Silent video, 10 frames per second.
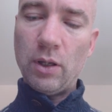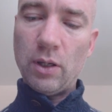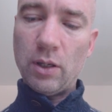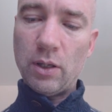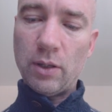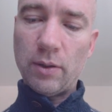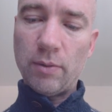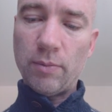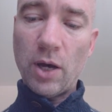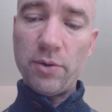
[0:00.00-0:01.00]

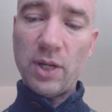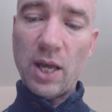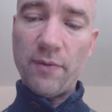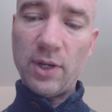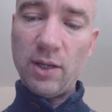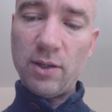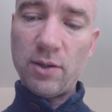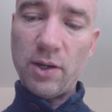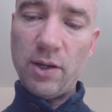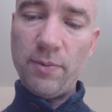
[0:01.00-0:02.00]
I don't have that, so
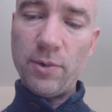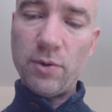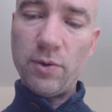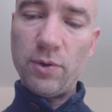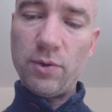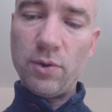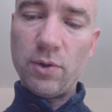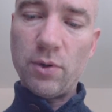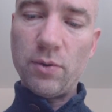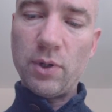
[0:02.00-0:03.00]
I'm going to
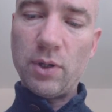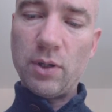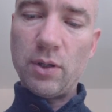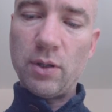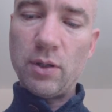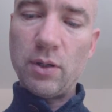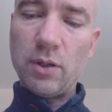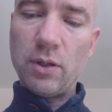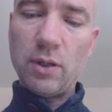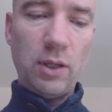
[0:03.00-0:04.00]
go
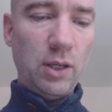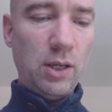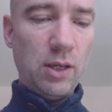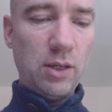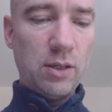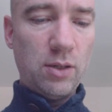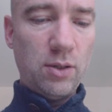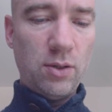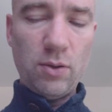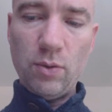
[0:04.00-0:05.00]
here
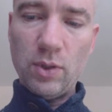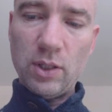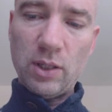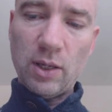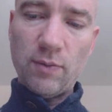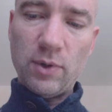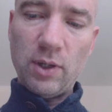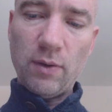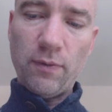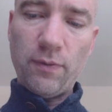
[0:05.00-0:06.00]
to
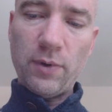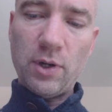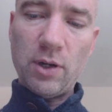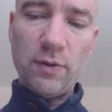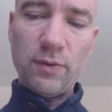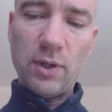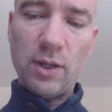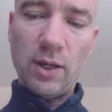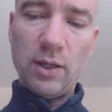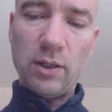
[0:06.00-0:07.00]
75, and
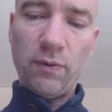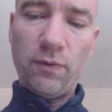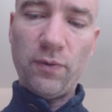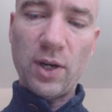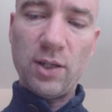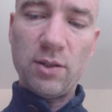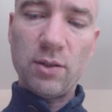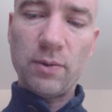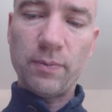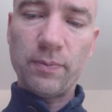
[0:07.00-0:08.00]
that is fight.